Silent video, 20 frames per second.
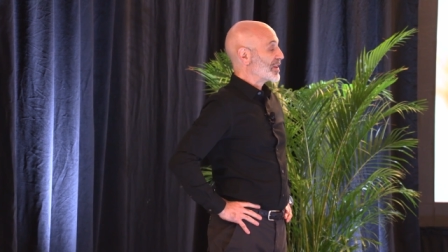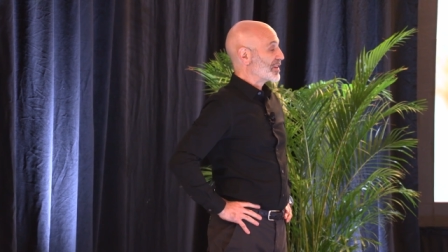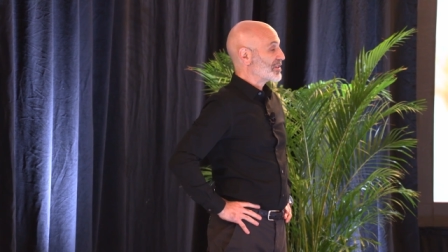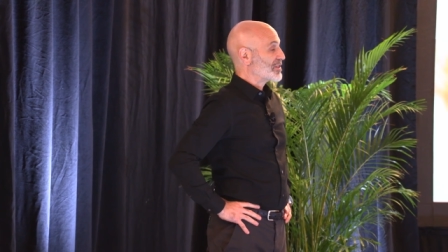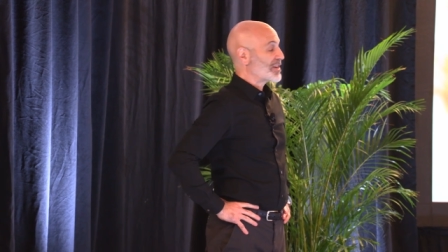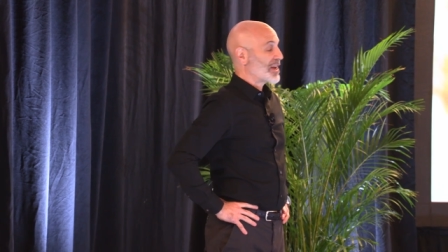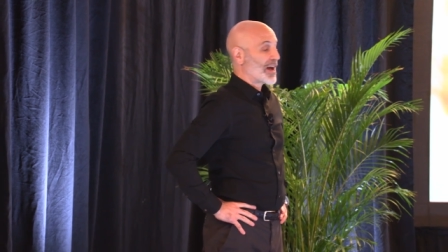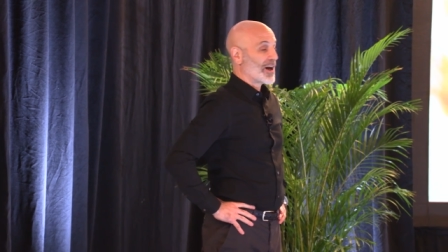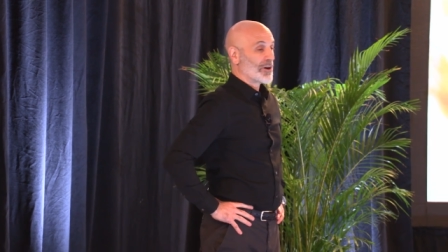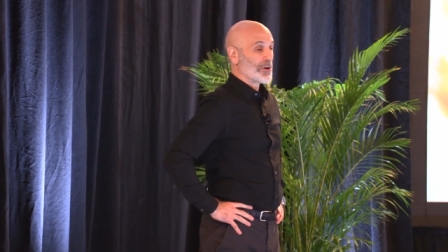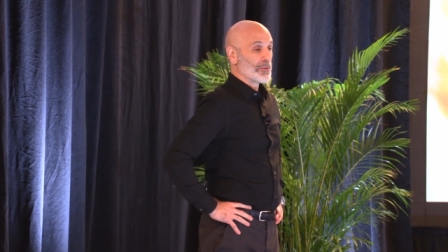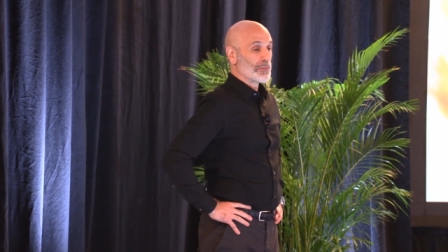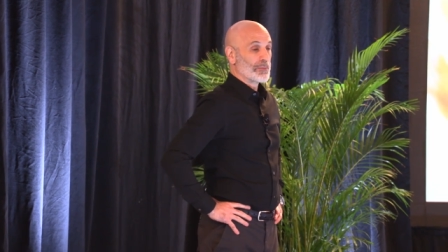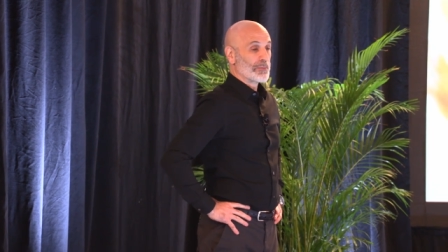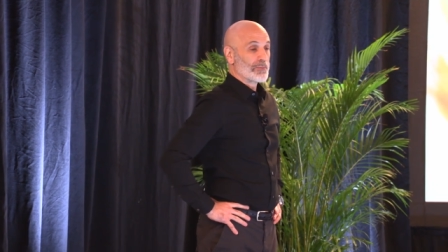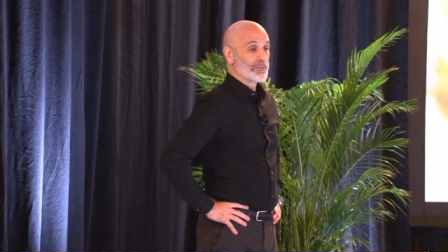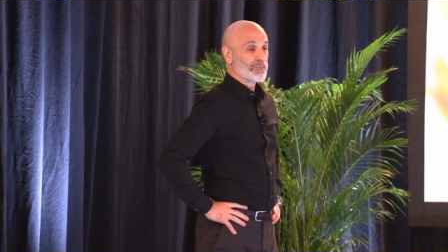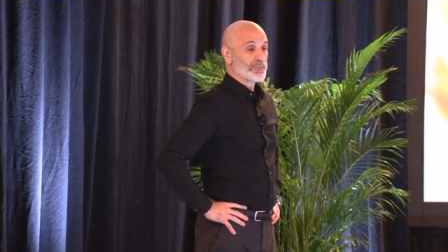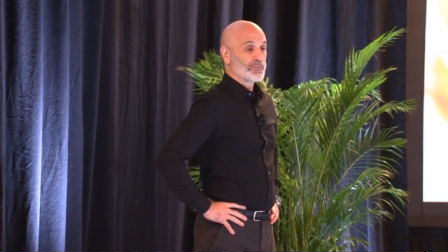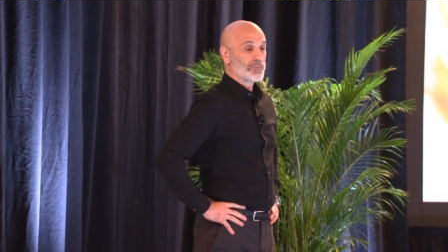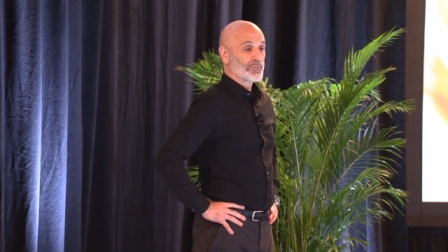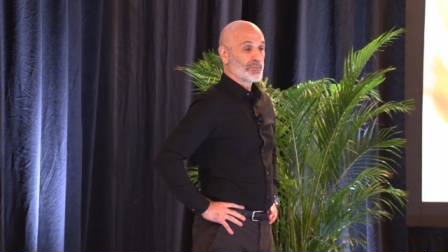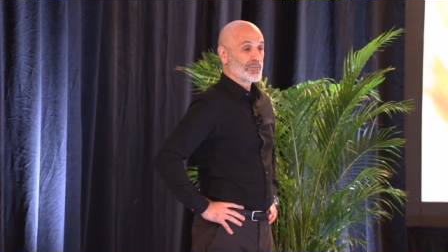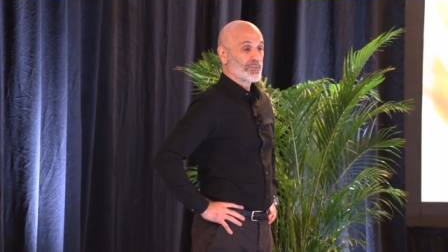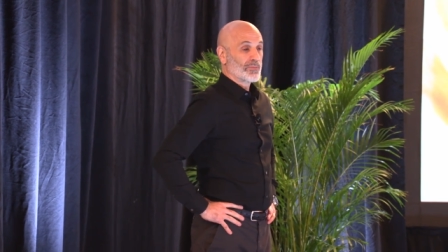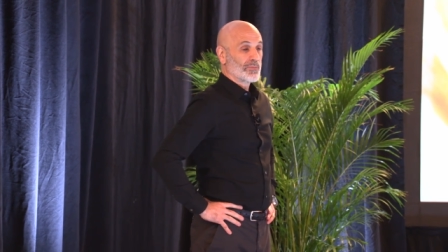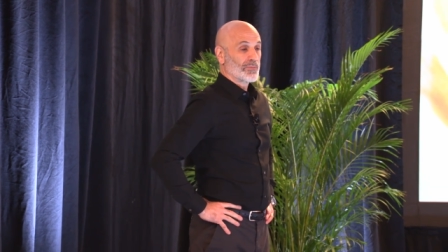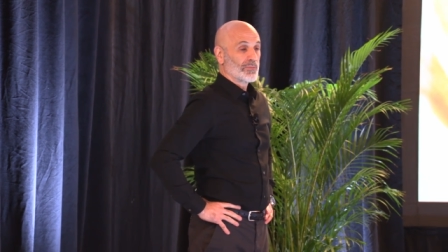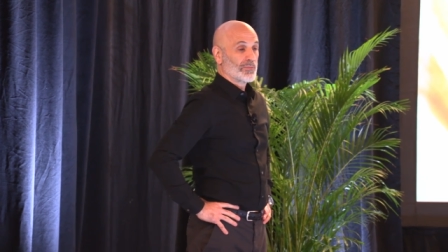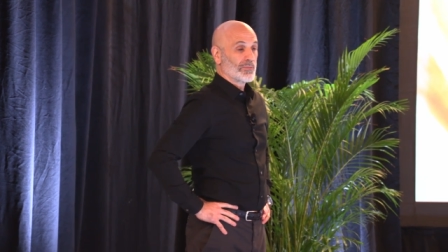things down.
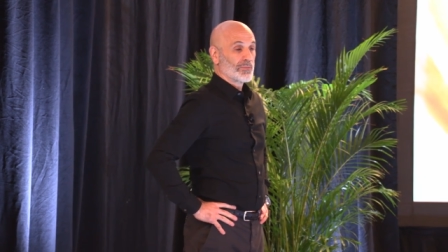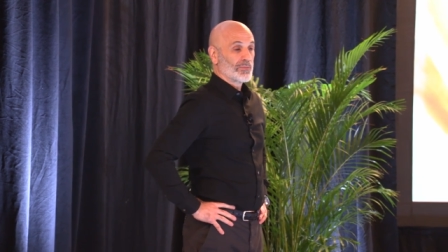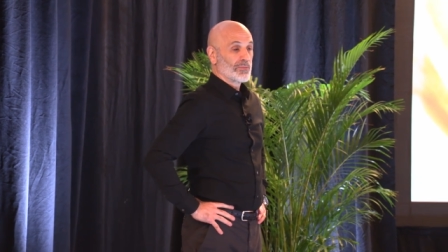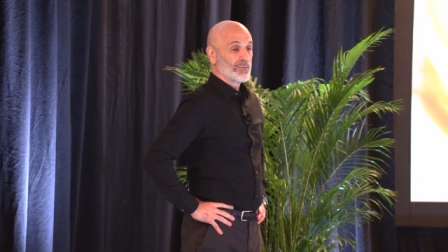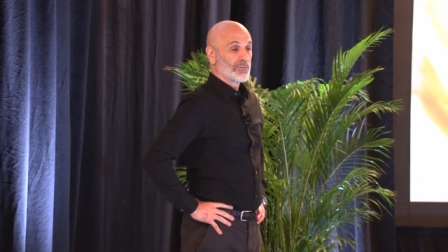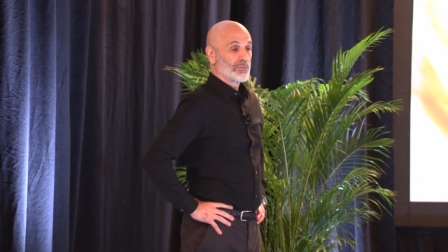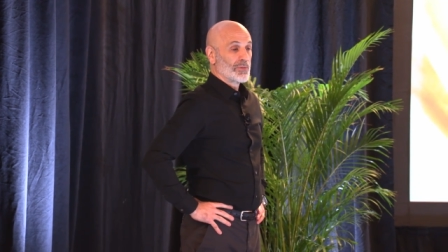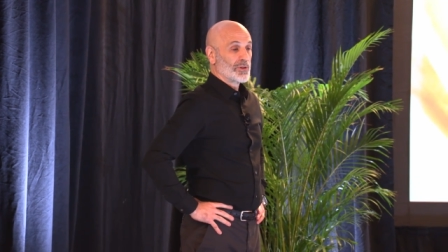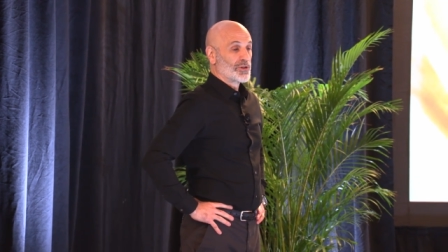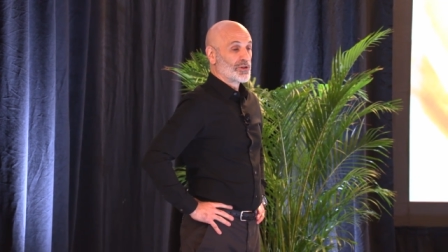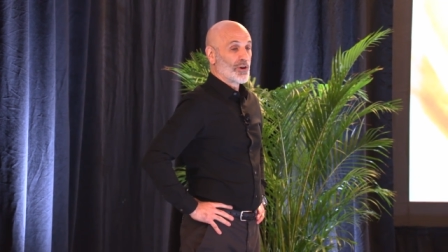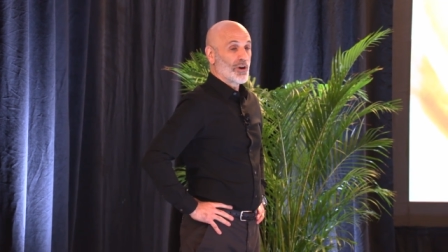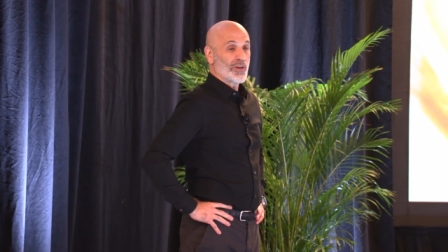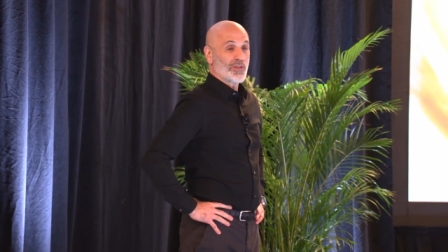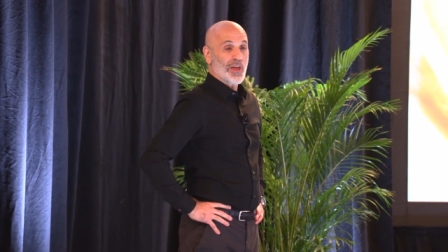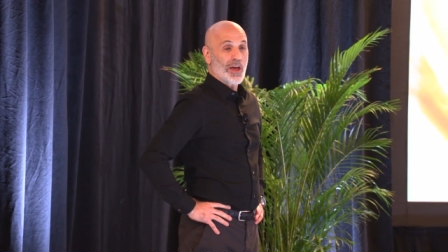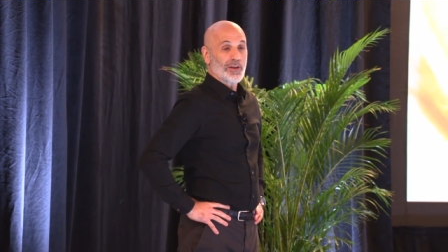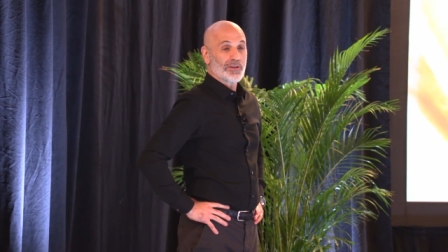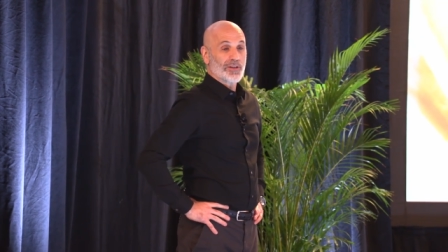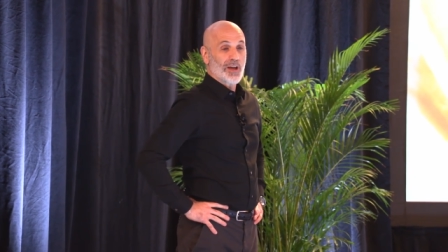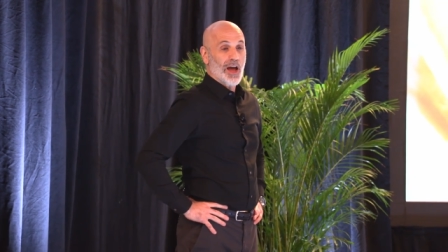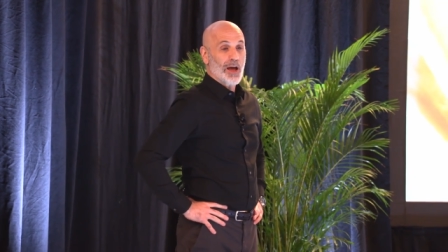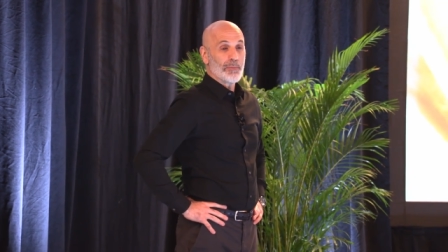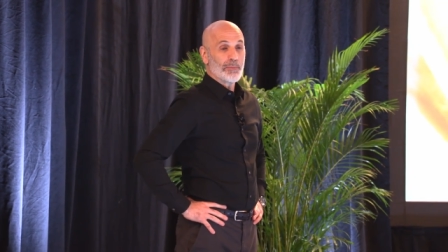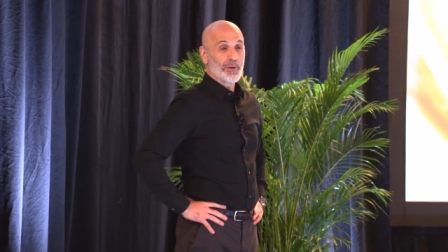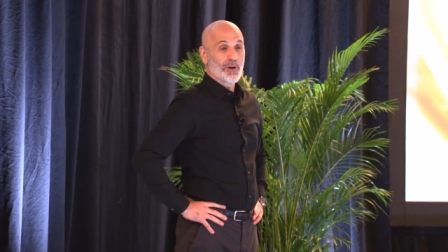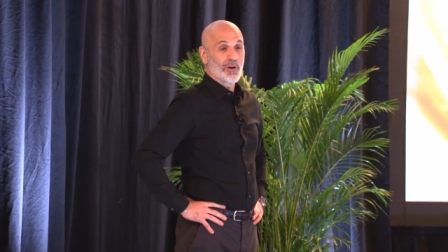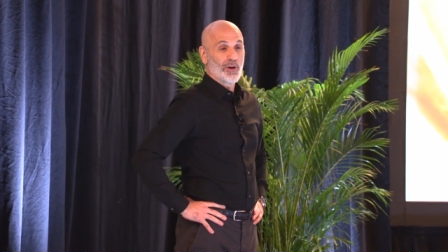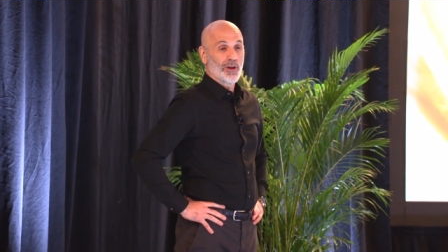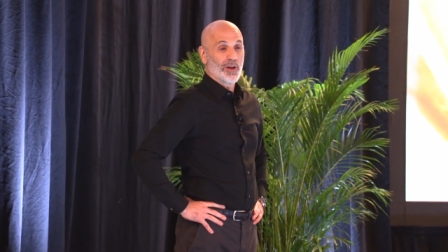But during that
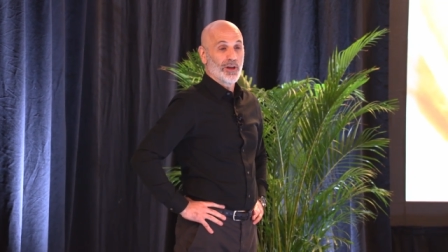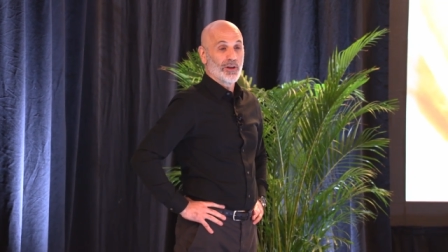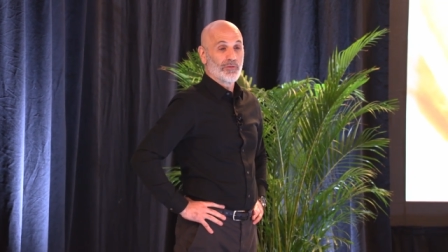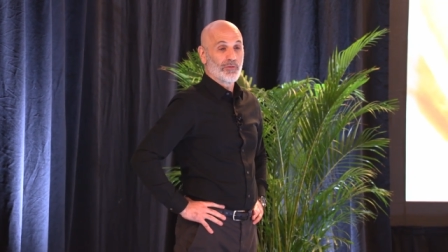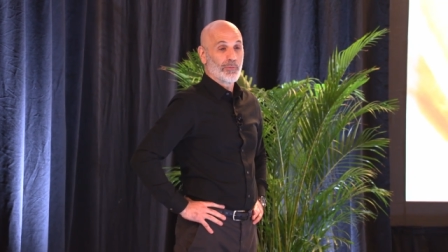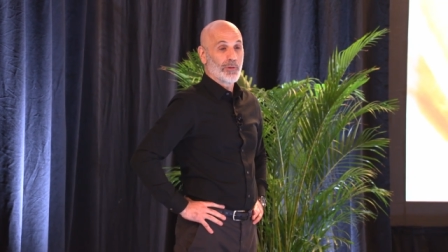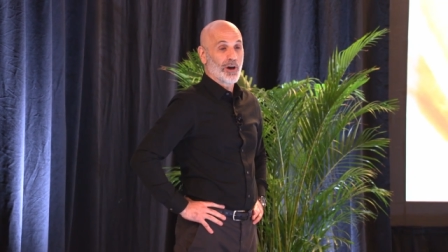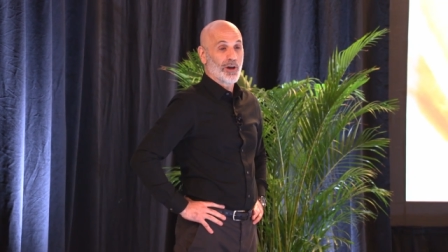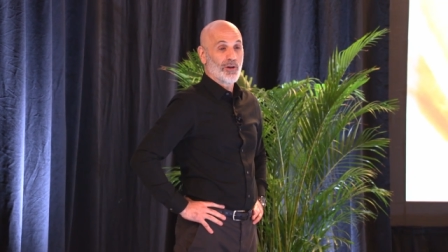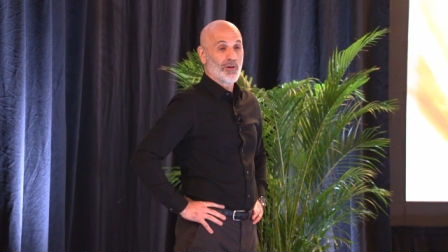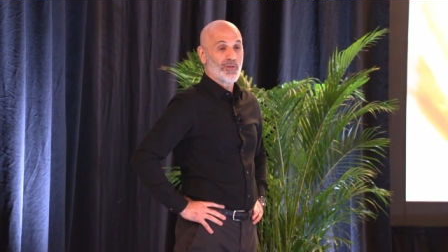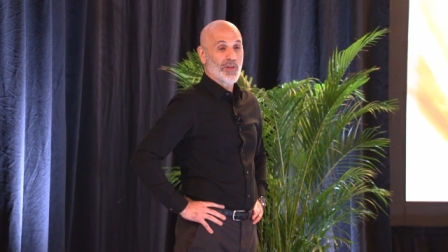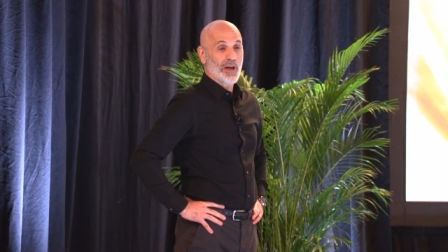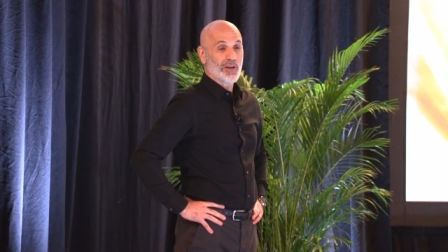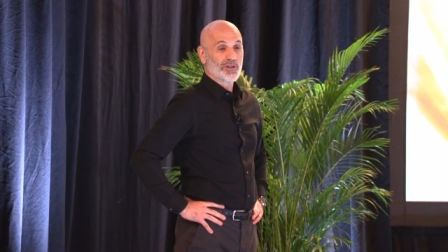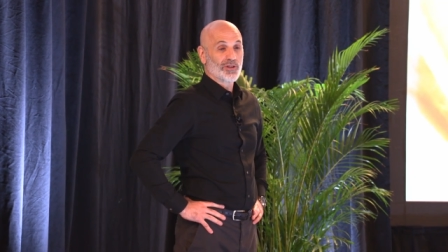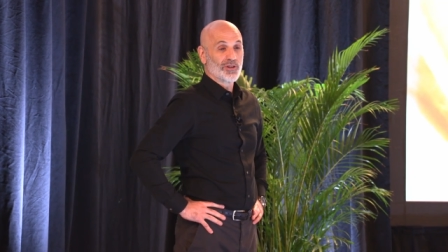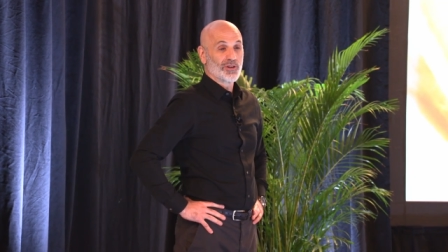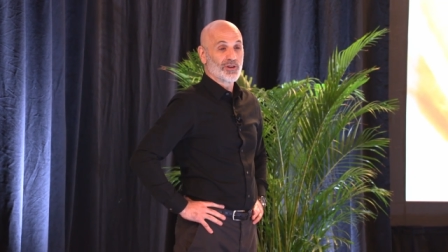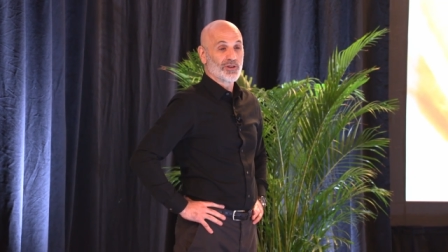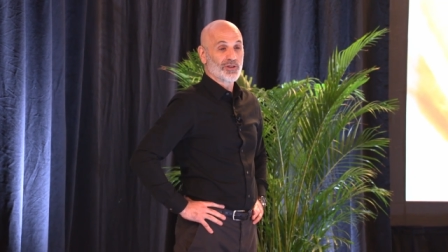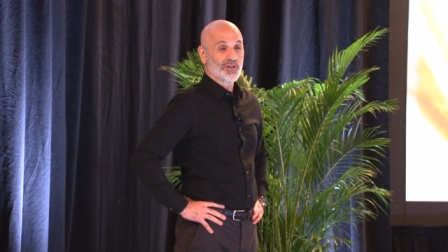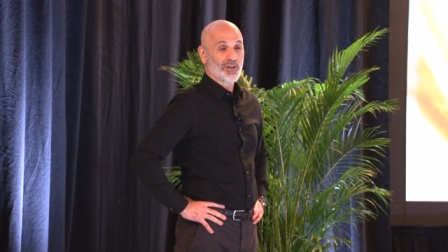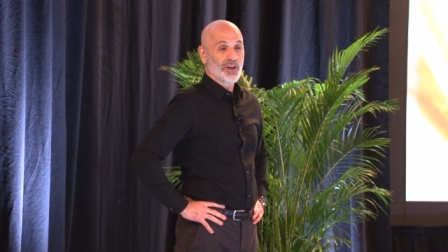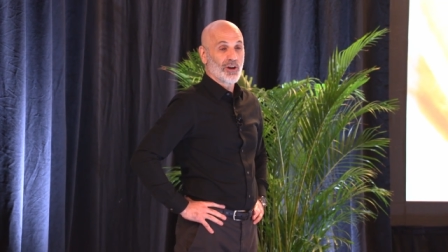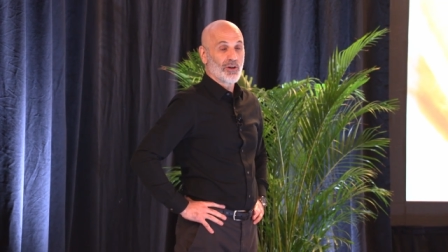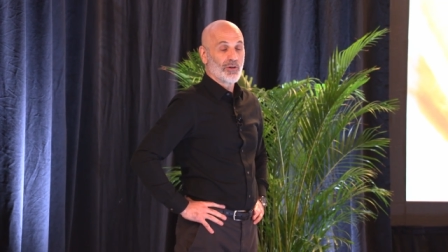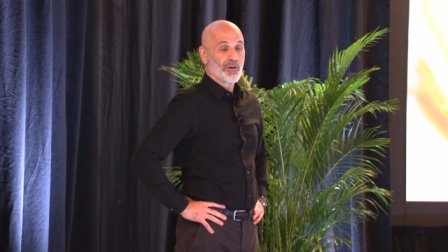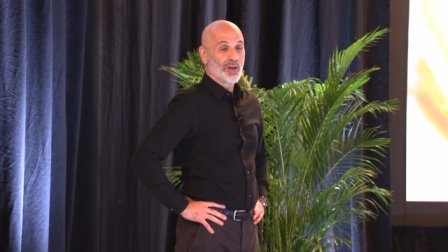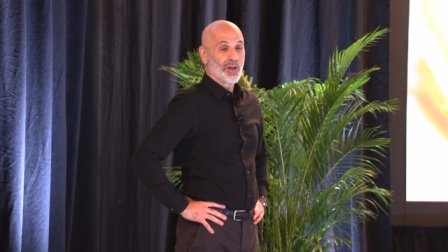time period, from 100,000 years
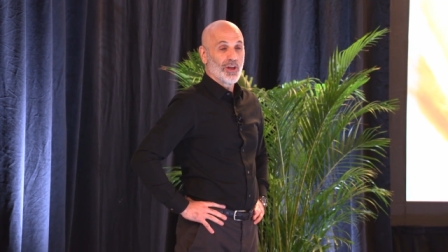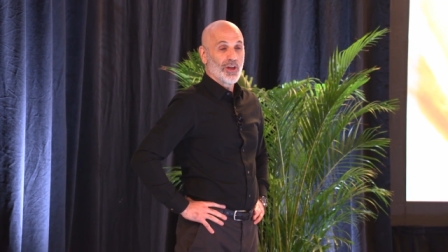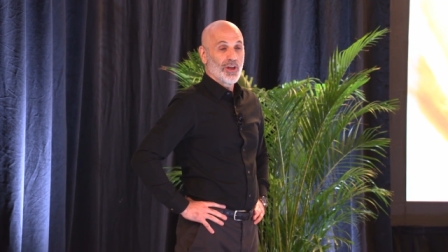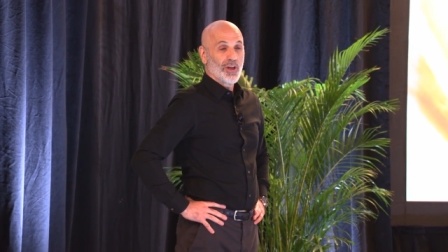ago,